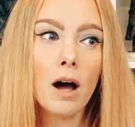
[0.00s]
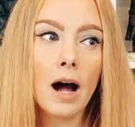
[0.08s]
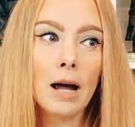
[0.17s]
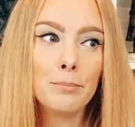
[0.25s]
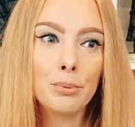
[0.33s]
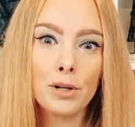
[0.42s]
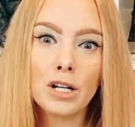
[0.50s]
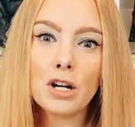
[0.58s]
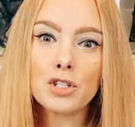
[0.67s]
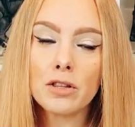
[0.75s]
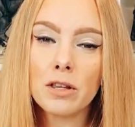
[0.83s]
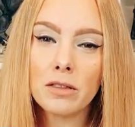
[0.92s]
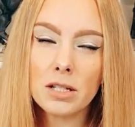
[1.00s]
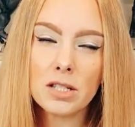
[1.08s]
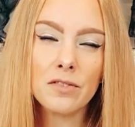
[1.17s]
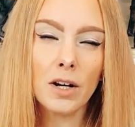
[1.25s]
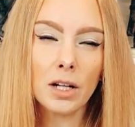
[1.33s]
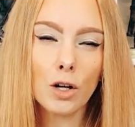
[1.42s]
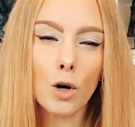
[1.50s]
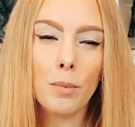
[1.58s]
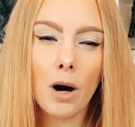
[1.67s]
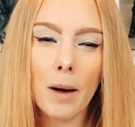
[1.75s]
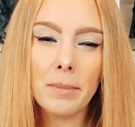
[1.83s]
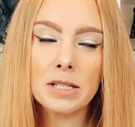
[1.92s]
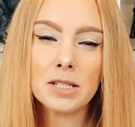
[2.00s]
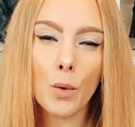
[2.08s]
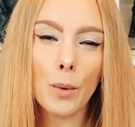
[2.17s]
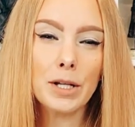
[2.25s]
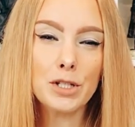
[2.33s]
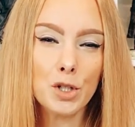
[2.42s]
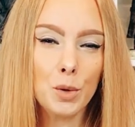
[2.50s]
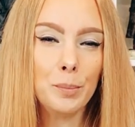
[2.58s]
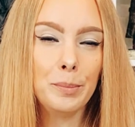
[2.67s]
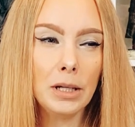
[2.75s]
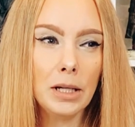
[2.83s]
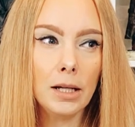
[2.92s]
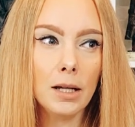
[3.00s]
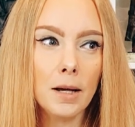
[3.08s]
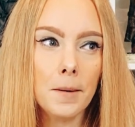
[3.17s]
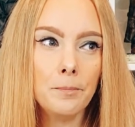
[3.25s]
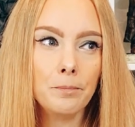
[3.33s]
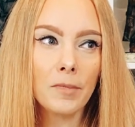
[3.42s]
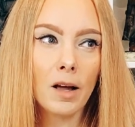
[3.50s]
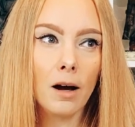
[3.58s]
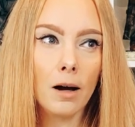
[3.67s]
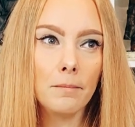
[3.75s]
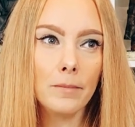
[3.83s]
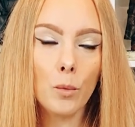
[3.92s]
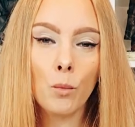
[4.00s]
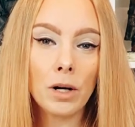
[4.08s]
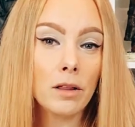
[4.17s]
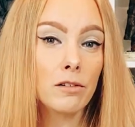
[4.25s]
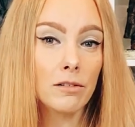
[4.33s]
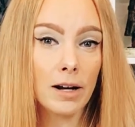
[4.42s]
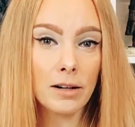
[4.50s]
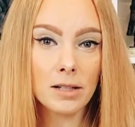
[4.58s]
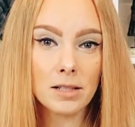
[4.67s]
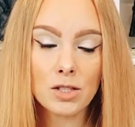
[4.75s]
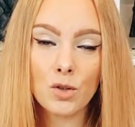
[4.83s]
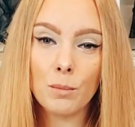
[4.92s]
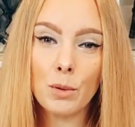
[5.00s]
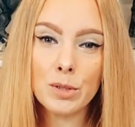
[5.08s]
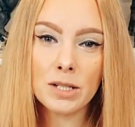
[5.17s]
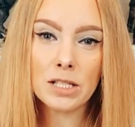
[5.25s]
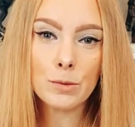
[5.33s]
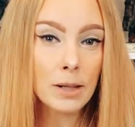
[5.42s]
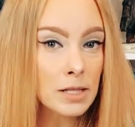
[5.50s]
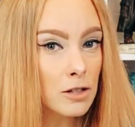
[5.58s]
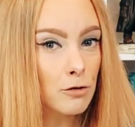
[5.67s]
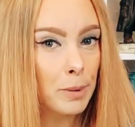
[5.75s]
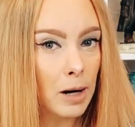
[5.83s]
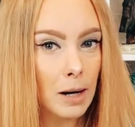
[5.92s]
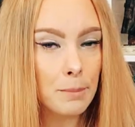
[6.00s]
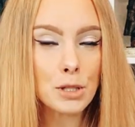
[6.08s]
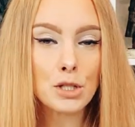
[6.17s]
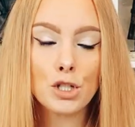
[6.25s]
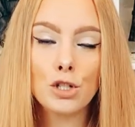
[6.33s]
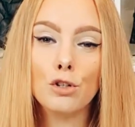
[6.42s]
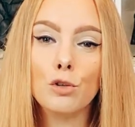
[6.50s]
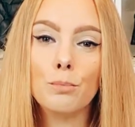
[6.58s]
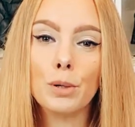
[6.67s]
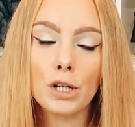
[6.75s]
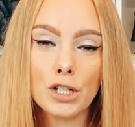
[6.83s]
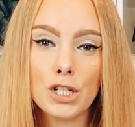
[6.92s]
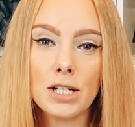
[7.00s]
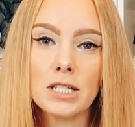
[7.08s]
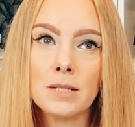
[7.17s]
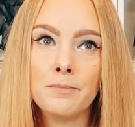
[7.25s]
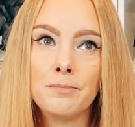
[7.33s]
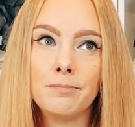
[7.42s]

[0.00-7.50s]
I'm pretty sure that this Funko Pop is going to be um, one of the rarest or most expensive pops to purchase